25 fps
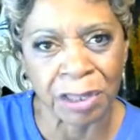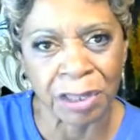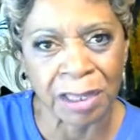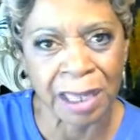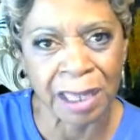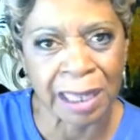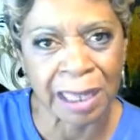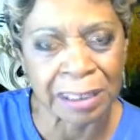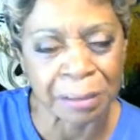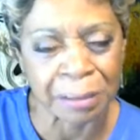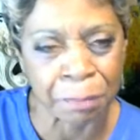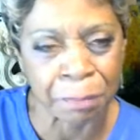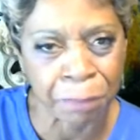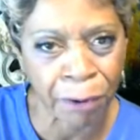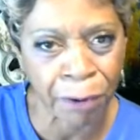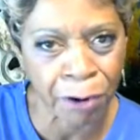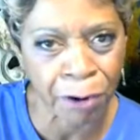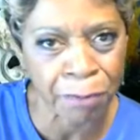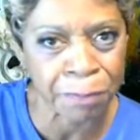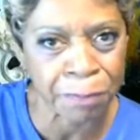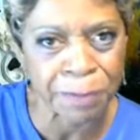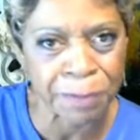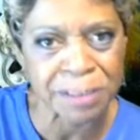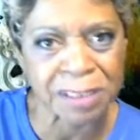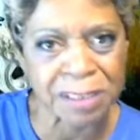for the, and the
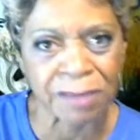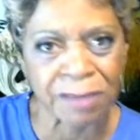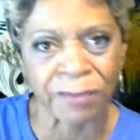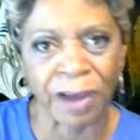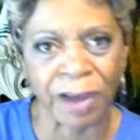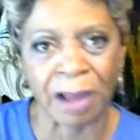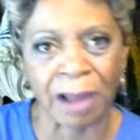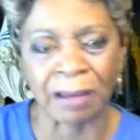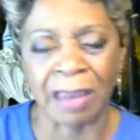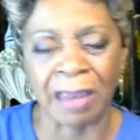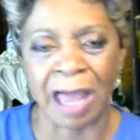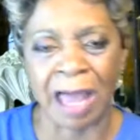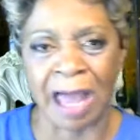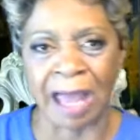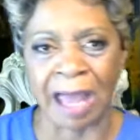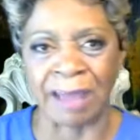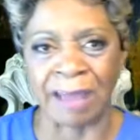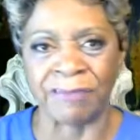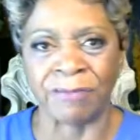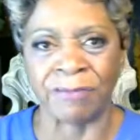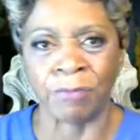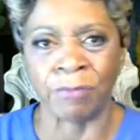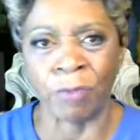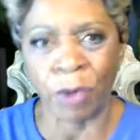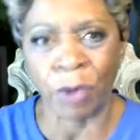purpose of our
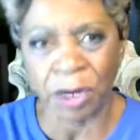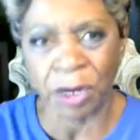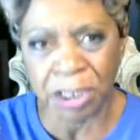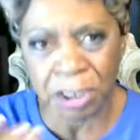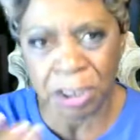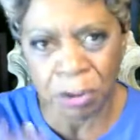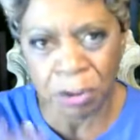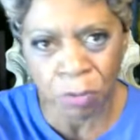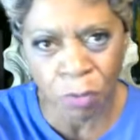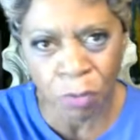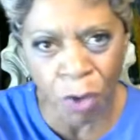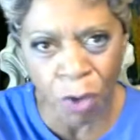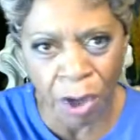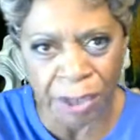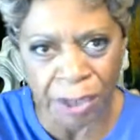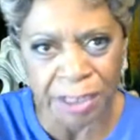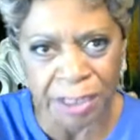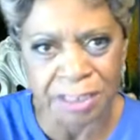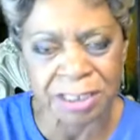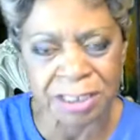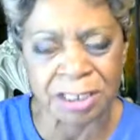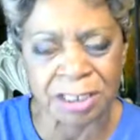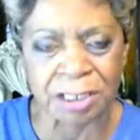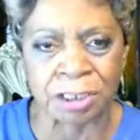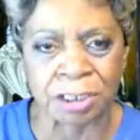life. What do you
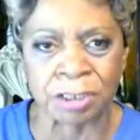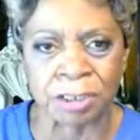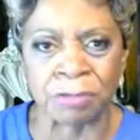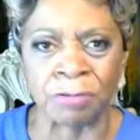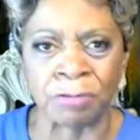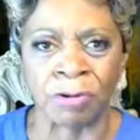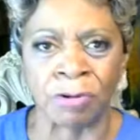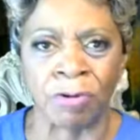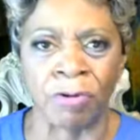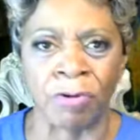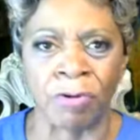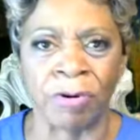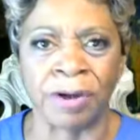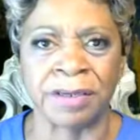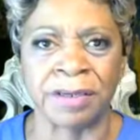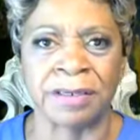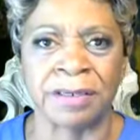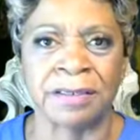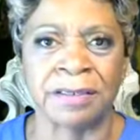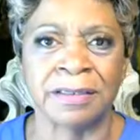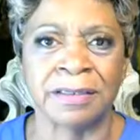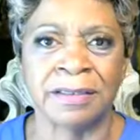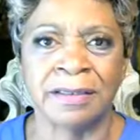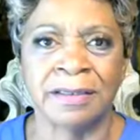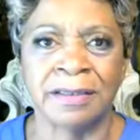want us to do, Lord?
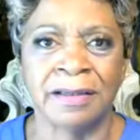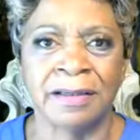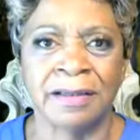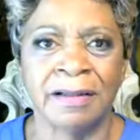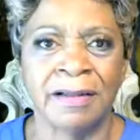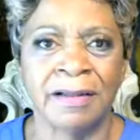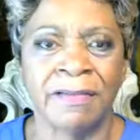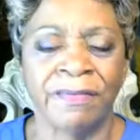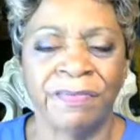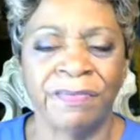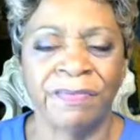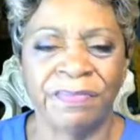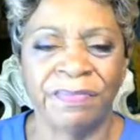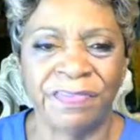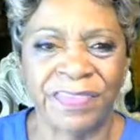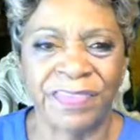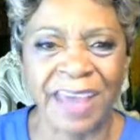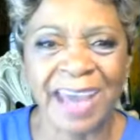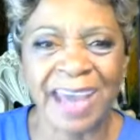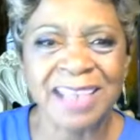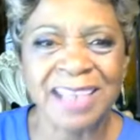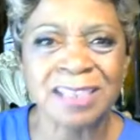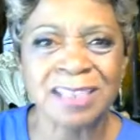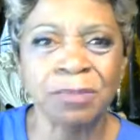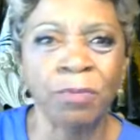
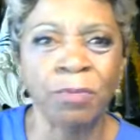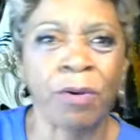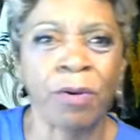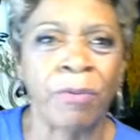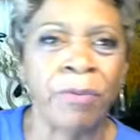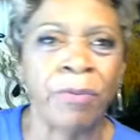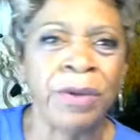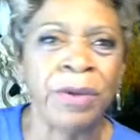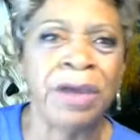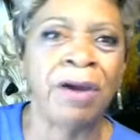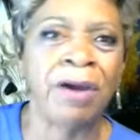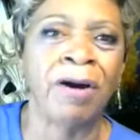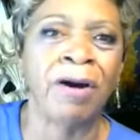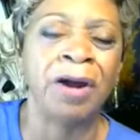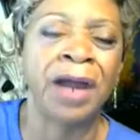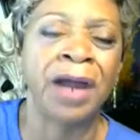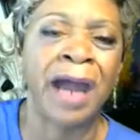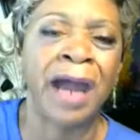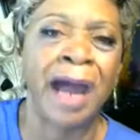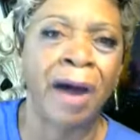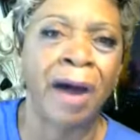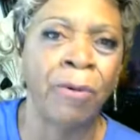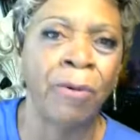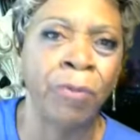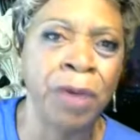That's what we
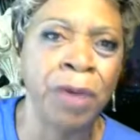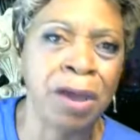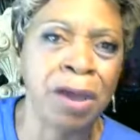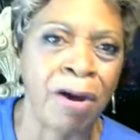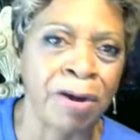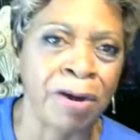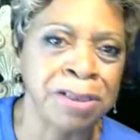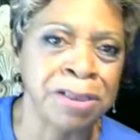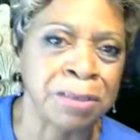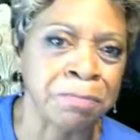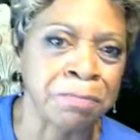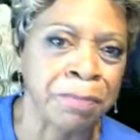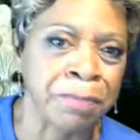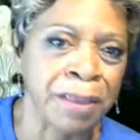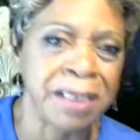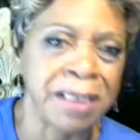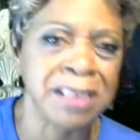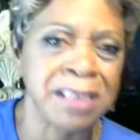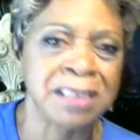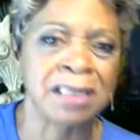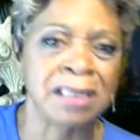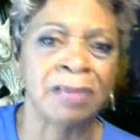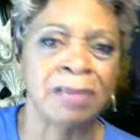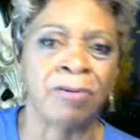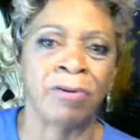are, how we are to
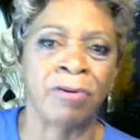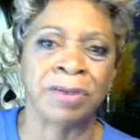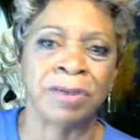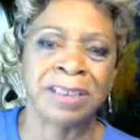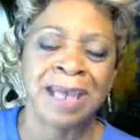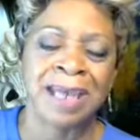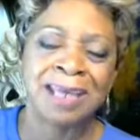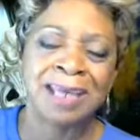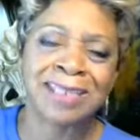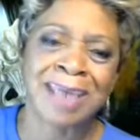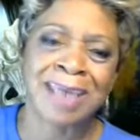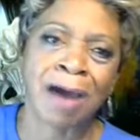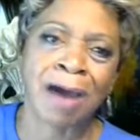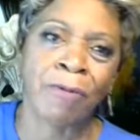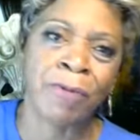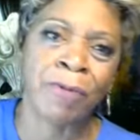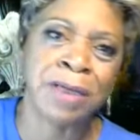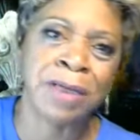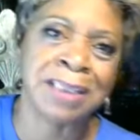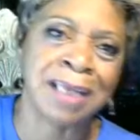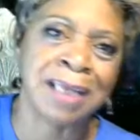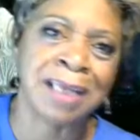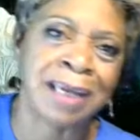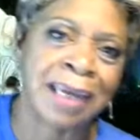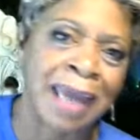please the Lord. That's how
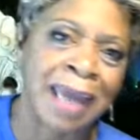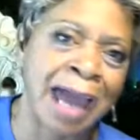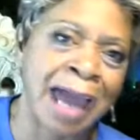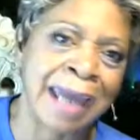we